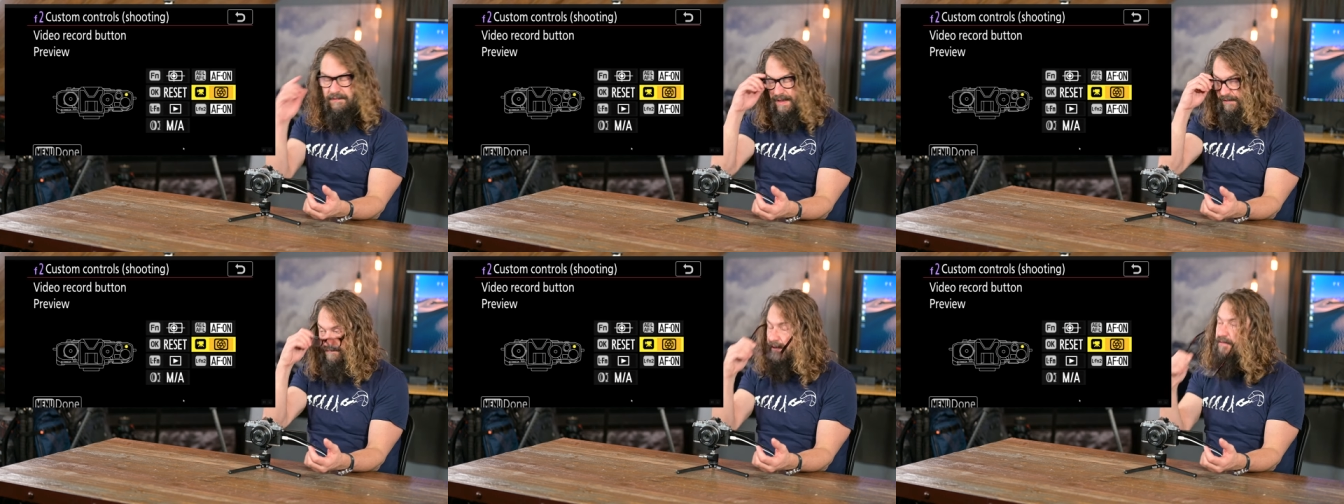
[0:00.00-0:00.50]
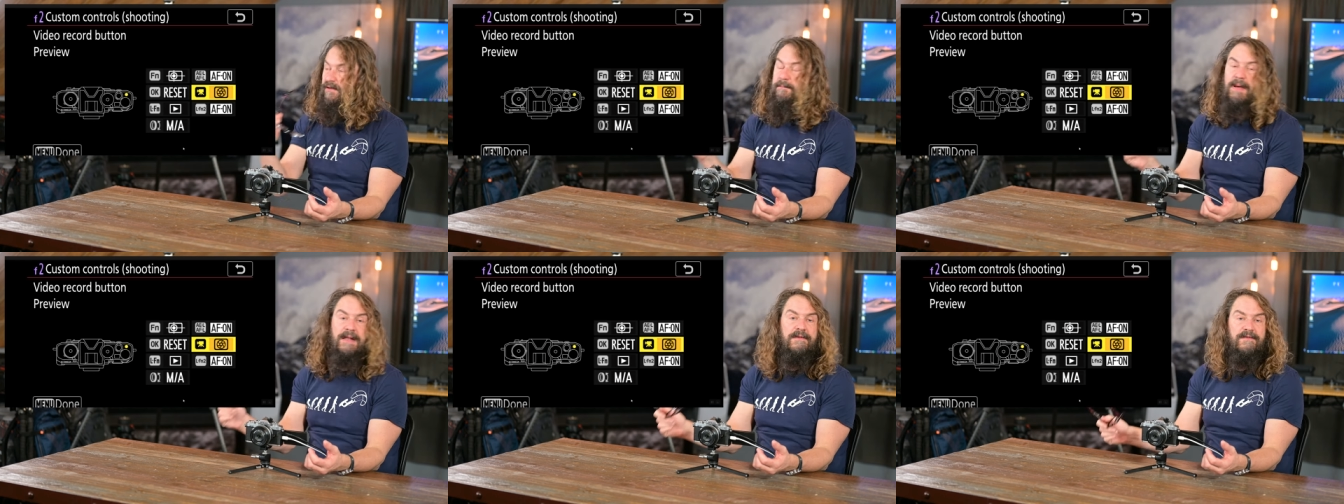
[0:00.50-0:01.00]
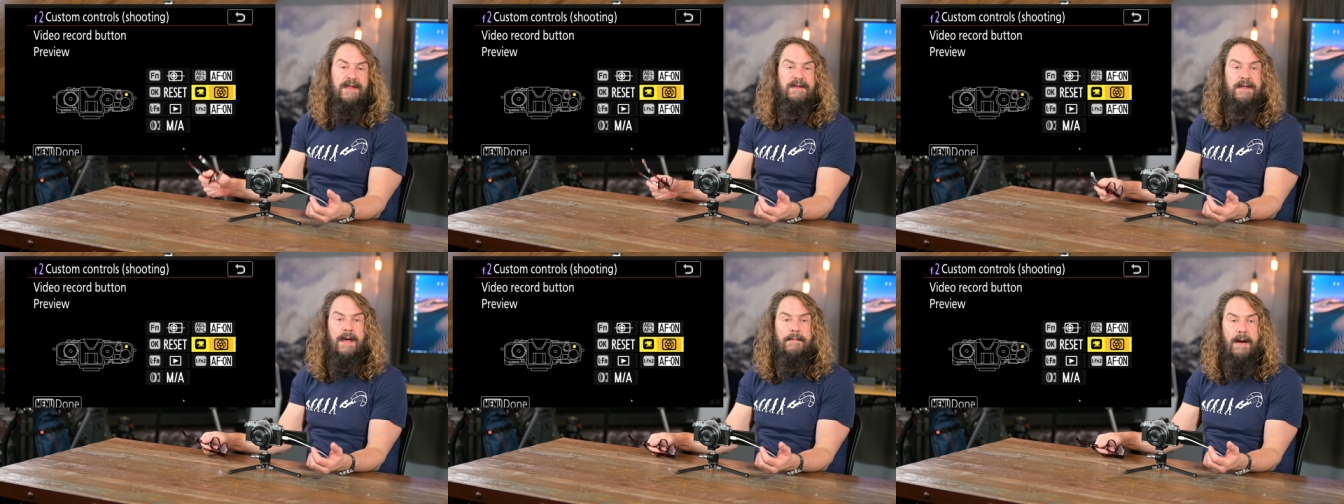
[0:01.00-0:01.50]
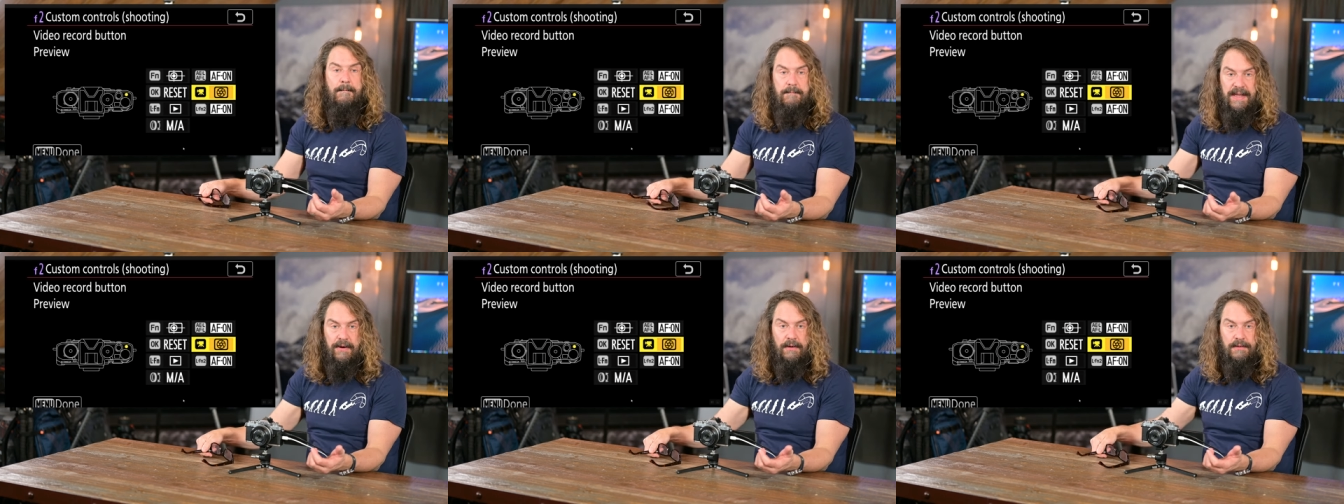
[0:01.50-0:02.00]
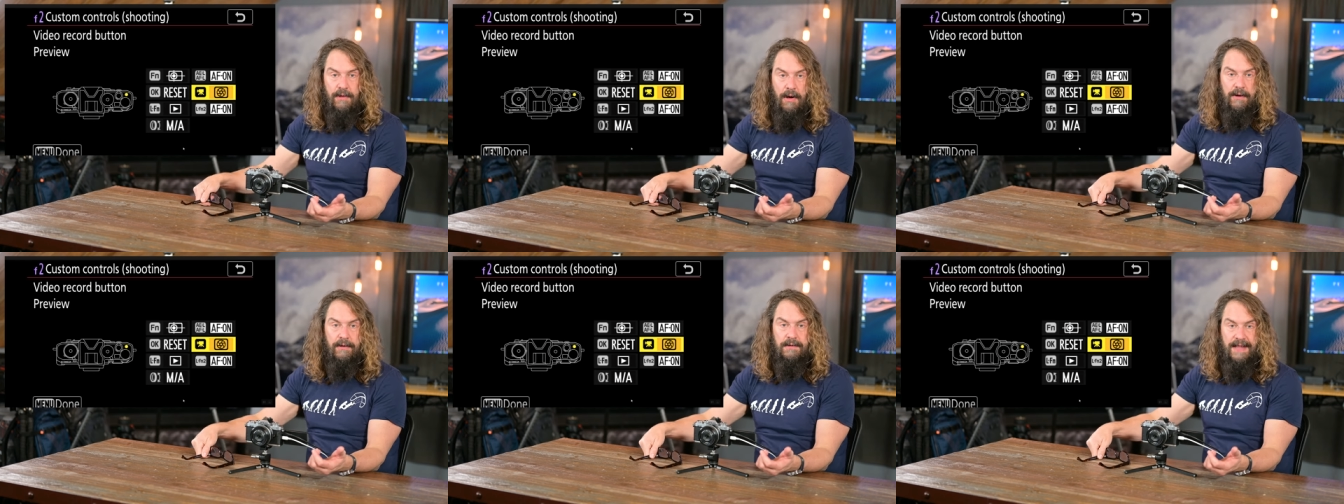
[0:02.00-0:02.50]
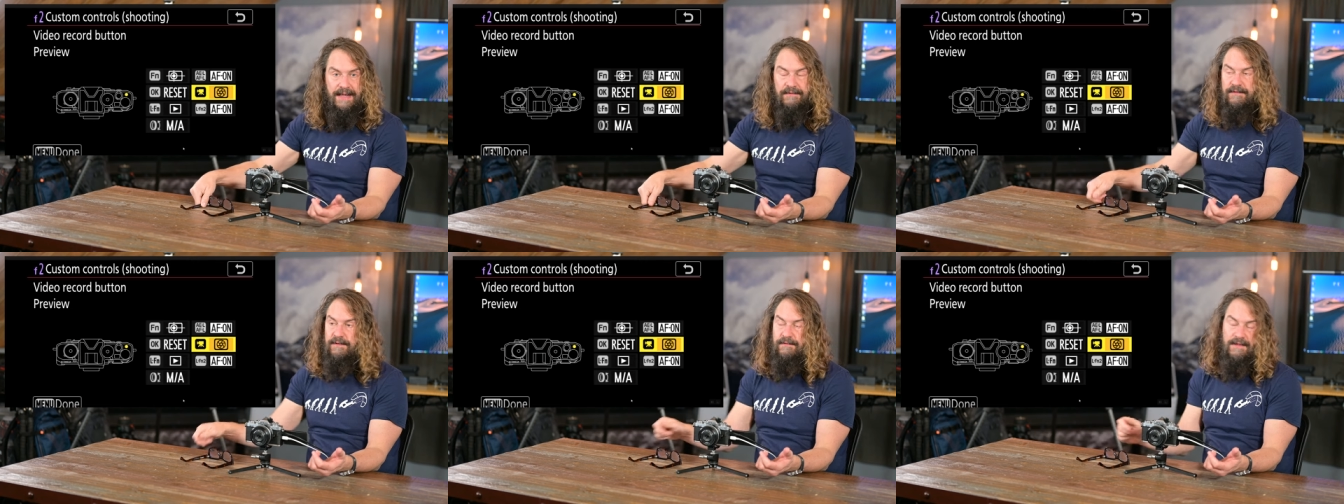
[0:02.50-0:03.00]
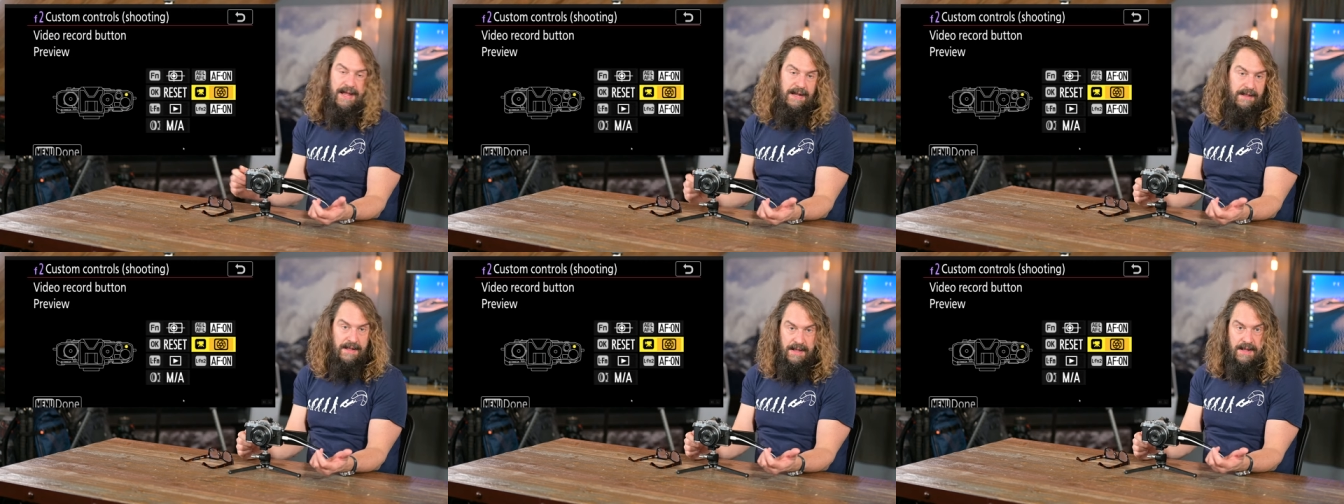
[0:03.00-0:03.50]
Lens function buttons tend to come on bigger, longer lenses like